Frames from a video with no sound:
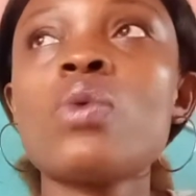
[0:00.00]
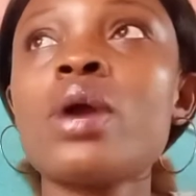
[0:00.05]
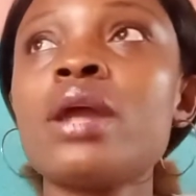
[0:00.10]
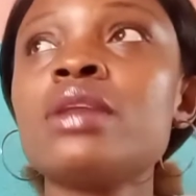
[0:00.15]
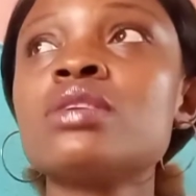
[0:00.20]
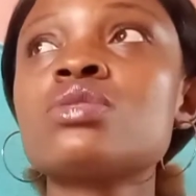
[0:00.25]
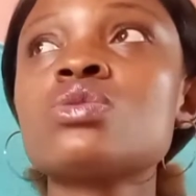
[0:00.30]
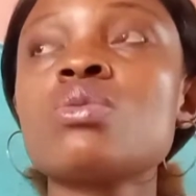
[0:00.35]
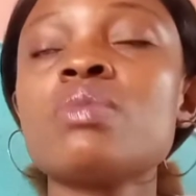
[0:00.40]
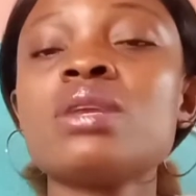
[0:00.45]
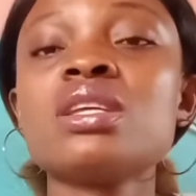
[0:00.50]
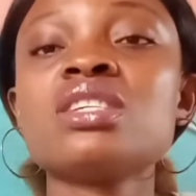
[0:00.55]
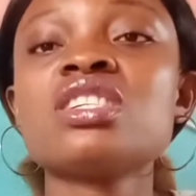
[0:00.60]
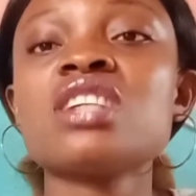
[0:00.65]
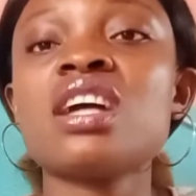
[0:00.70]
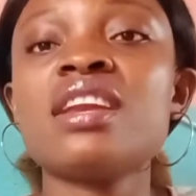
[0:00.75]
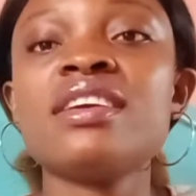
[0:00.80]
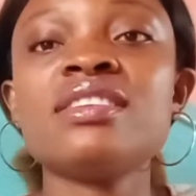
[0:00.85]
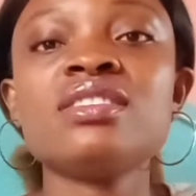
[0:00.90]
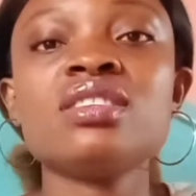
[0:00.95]
when so
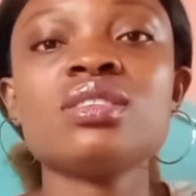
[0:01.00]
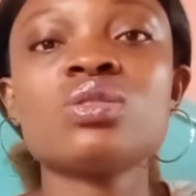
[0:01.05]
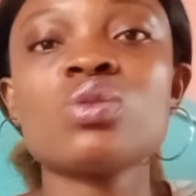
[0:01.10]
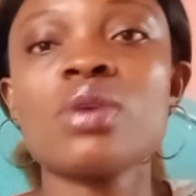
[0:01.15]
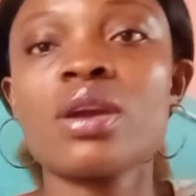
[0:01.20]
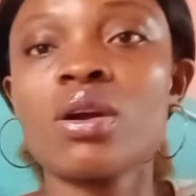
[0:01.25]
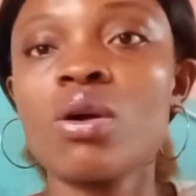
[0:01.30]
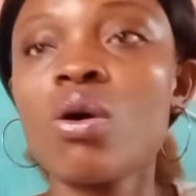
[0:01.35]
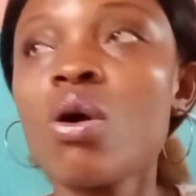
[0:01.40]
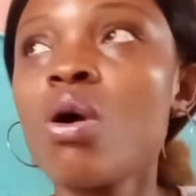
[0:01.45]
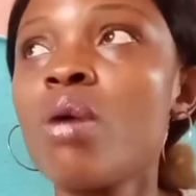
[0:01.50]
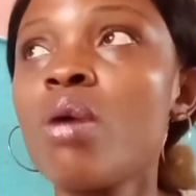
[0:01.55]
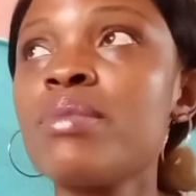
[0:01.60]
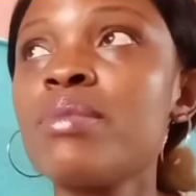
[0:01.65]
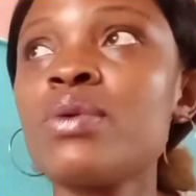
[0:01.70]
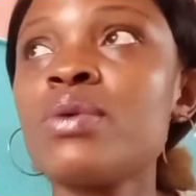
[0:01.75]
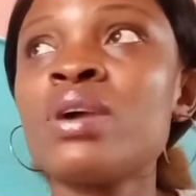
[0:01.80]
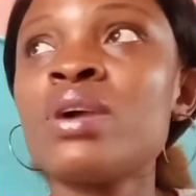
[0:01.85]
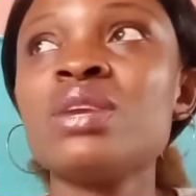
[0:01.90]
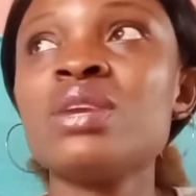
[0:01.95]
many challenges were
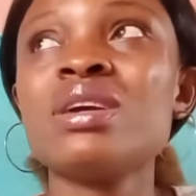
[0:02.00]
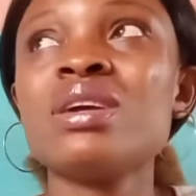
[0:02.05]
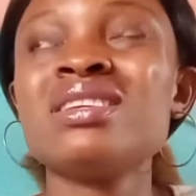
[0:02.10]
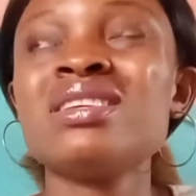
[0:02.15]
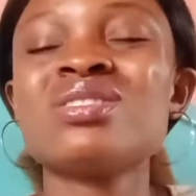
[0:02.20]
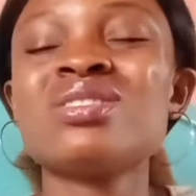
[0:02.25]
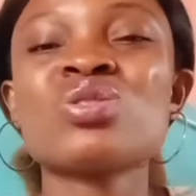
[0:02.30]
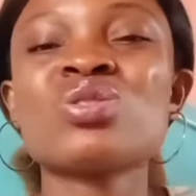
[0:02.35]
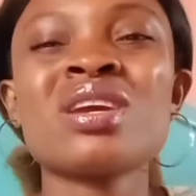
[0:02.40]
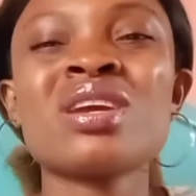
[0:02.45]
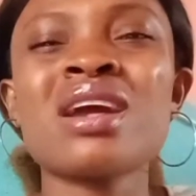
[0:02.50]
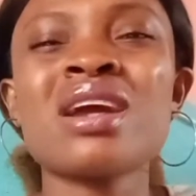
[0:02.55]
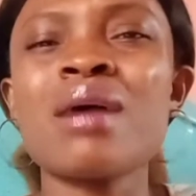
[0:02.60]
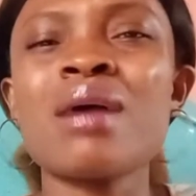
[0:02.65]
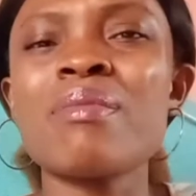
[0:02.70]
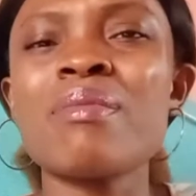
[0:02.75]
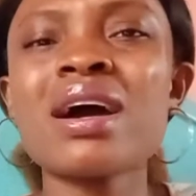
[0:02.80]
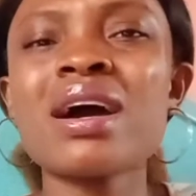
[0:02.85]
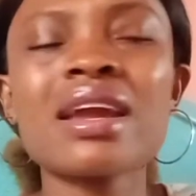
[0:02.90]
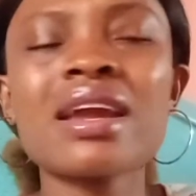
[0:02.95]
coming, when they were destroying
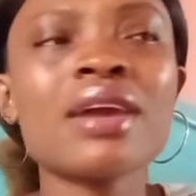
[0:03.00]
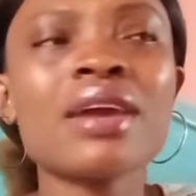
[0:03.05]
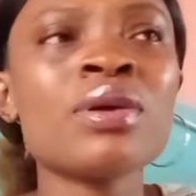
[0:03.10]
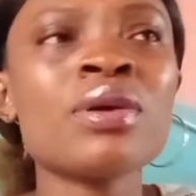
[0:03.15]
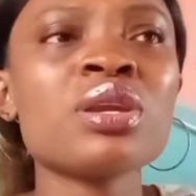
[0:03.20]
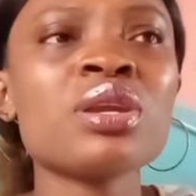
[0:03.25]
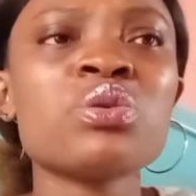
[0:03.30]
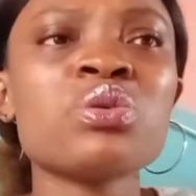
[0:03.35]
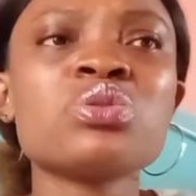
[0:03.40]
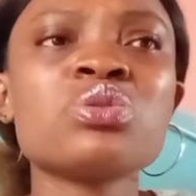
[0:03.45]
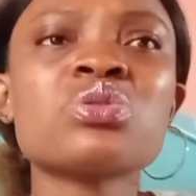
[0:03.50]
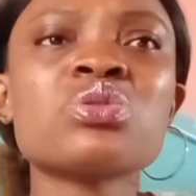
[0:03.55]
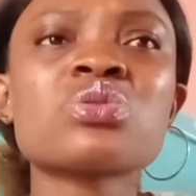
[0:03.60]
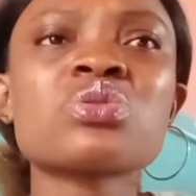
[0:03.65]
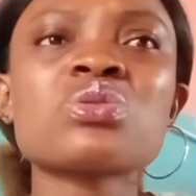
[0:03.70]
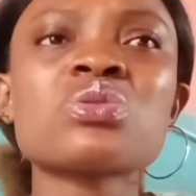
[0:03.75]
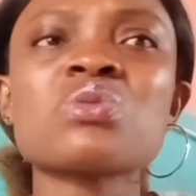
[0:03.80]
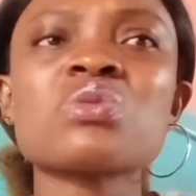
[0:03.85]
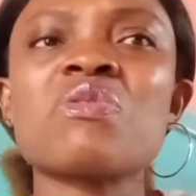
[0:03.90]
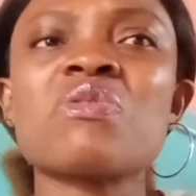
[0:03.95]
our market, when there was no
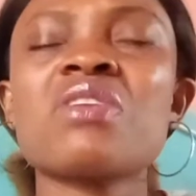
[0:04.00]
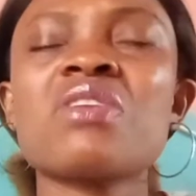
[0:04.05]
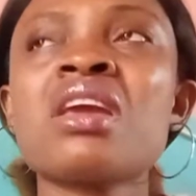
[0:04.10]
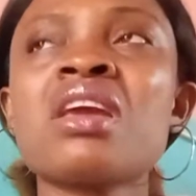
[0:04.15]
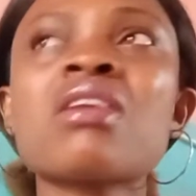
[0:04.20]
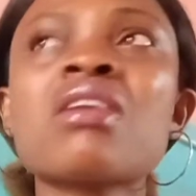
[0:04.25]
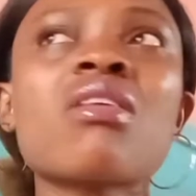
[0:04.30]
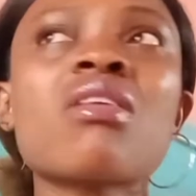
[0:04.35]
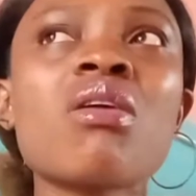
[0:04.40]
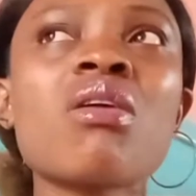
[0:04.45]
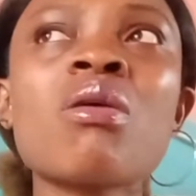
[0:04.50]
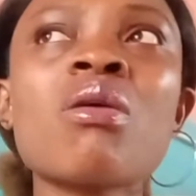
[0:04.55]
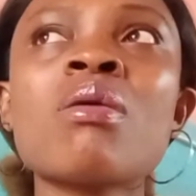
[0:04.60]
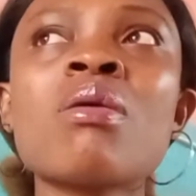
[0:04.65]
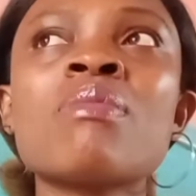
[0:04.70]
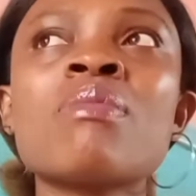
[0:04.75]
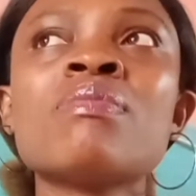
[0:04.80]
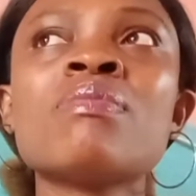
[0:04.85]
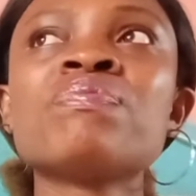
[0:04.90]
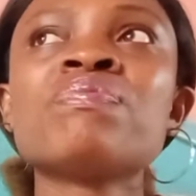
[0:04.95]
source of
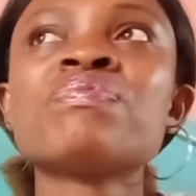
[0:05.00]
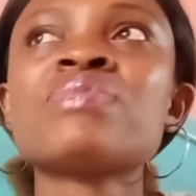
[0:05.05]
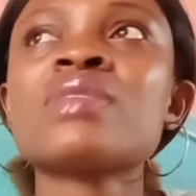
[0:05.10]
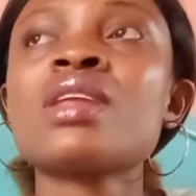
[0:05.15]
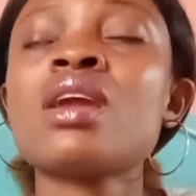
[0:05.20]
income.